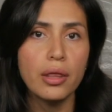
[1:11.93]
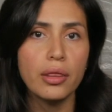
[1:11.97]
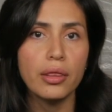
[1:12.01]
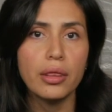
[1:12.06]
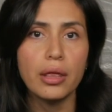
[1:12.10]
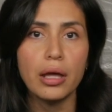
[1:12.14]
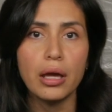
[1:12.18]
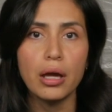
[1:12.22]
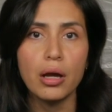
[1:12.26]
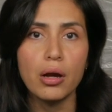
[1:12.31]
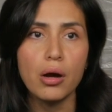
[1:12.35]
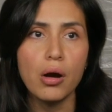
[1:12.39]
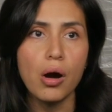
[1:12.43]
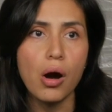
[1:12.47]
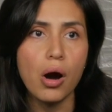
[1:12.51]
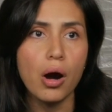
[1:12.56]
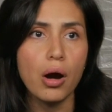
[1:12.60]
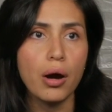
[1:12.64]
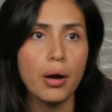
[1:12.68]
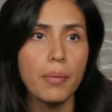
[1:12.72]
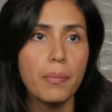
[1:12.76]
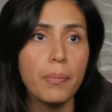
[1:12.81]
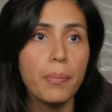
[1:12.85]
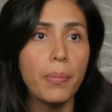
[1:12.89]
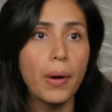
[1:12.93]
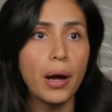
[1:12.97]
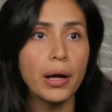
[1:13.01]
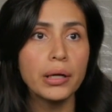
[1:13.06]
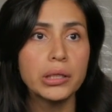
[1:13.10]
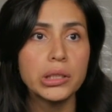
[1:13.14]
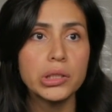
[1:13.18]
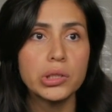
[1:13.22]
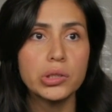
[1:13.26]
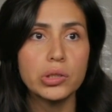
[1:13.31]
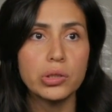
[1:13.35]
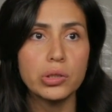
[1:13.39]
There are
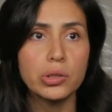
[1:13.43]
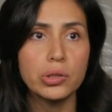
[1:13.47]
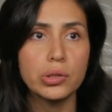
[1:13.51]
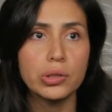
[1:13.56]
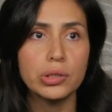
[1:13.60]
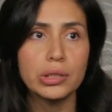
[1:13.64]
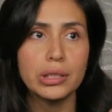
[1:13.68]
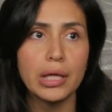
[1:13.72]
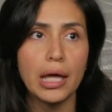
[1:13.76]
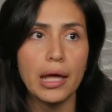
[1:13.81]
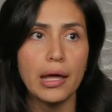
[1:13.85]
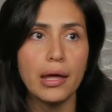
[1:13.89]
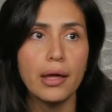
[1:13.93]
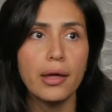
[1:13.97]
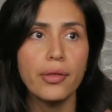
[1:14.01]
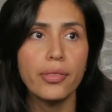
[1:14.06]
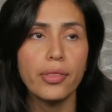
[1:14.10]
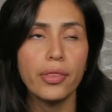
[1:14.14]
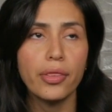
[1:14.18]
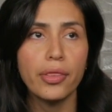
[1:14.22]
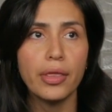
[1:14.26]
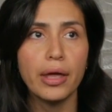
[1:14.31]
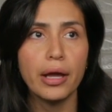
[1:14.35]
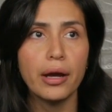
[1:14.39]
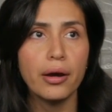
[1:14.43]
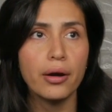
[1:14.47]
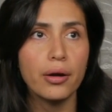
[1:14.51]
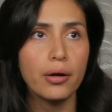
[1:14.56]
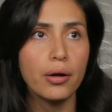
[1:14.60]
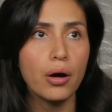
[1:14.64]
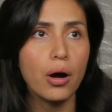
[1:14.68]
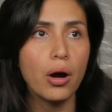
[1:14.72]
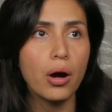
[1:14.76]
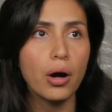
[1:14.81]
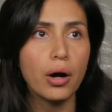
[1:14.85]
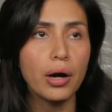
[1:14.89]
bonders and
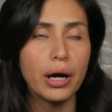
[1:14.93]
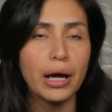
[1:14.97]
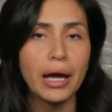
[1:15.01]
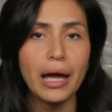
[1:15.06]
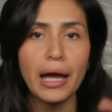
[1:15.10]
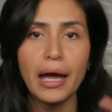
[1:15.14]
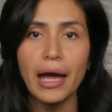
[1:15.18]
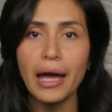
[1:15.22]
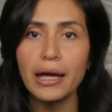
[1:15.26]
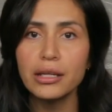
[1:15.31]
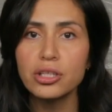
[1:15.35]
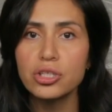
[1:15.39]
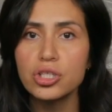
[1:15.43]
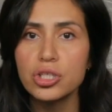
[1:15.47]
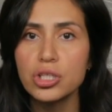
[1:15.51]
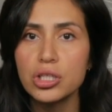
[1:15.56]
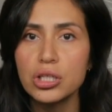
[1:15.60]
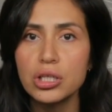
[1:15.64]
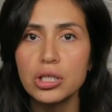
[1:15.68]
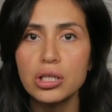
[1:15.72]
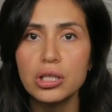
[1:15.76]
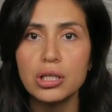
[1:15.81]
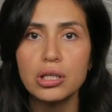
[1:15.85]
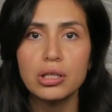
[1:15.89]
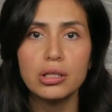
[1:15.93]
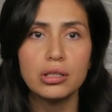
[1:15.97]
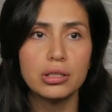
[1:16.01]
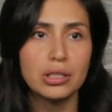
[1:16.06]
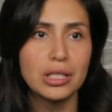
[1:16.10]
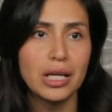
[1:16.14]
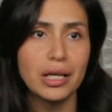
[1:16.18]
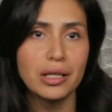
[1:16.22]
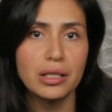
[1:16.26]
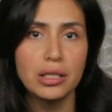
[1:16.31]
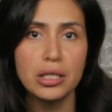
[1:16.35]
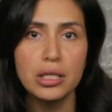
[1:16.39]
there are etching
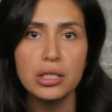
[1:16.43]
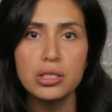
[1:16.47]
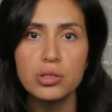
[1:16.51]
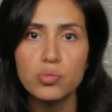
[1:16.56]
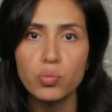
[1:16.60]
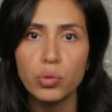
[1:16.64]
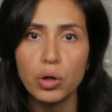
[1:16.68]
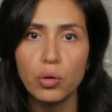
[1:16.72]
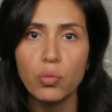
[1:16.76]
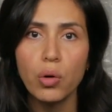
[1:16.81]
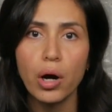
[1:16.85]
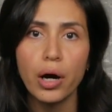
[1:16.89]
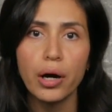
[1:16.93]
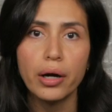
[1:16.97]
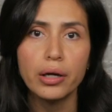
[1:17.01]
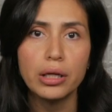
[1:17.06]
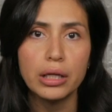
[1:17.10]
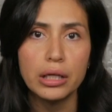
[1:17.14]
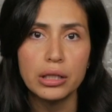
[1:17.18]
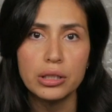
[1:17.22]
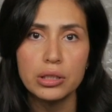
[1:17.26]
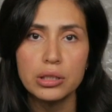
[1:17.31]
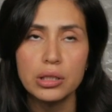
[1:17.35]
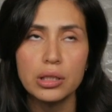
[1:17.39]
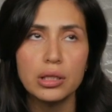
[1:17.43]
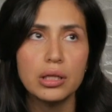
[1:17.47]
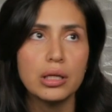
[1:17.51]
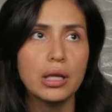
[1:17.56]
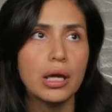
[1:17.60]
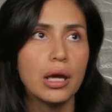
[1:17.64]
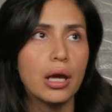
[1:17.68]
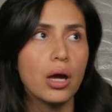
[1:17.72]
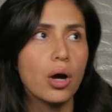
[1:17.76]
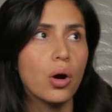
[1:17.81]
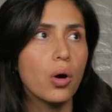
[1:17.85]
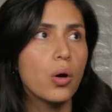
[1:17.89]
techniques required into the
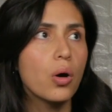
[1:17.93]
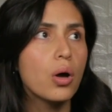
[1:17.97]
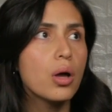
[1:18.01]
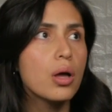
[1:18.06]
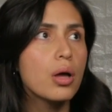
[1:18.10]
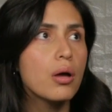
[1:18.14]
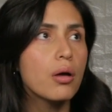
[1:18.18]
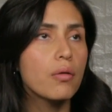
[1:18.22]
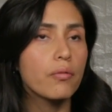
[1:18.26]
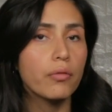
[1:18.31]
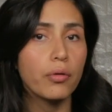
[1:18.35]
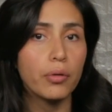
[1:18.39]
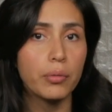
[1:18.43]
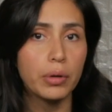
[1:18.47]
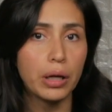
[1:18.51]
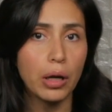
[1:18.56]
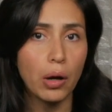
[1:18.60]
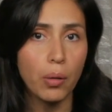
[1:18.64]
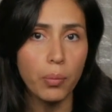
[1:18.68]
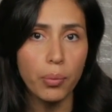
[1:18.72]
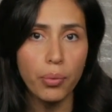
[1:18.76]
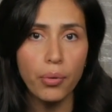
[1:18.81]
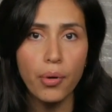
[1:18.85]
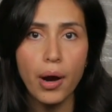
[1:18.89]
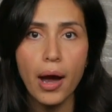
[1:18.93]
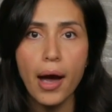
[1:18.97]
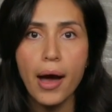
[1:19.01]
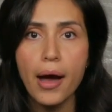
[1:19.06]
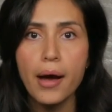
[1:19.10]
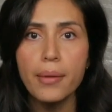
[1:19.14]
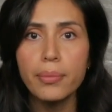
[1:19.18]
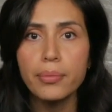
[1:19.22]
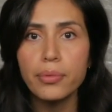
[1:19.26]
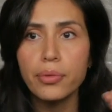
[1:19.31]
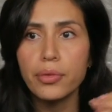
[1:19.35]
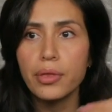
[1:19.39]
nail for nail
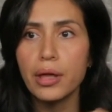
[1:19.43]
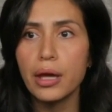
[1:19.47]
prep.